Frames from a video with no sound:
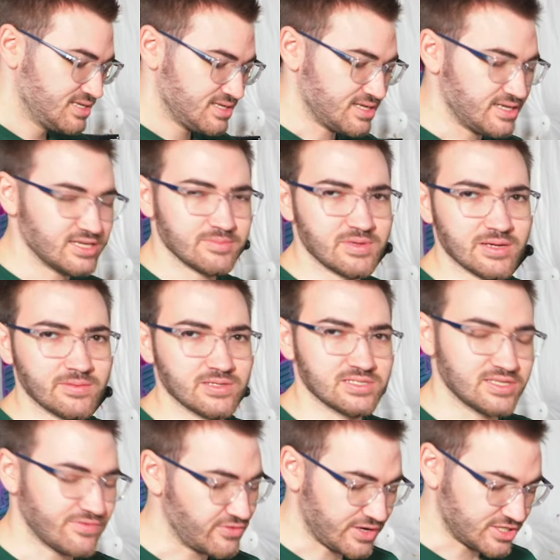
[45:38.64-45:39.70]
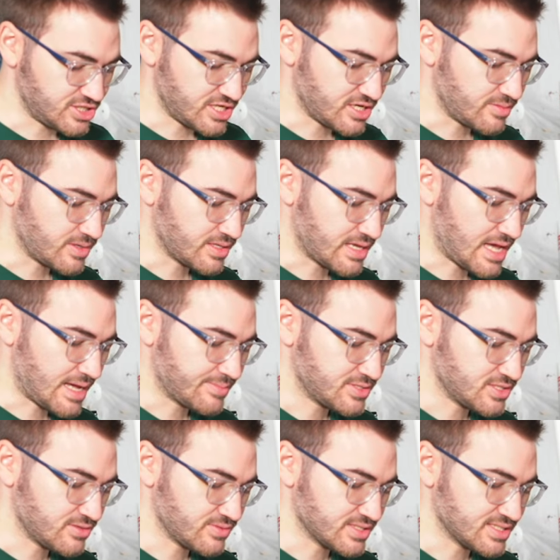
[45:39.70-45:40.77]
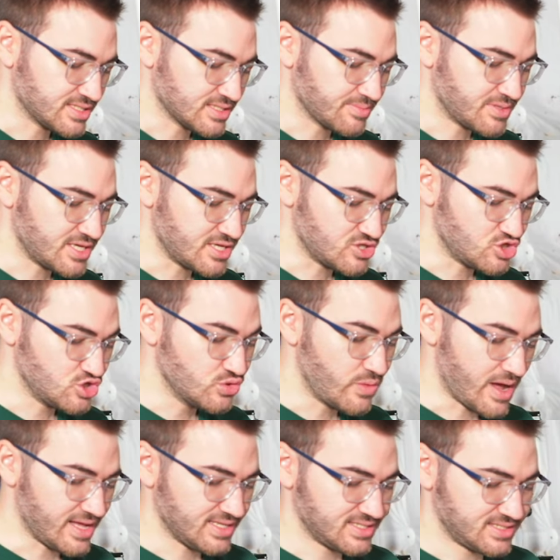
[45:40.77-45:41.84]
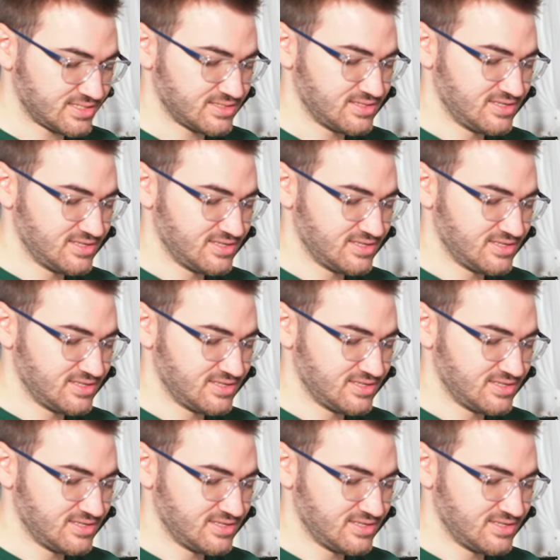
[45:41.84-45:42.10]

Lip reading: I need to be able to differentiate them on the app. So this is the P2S.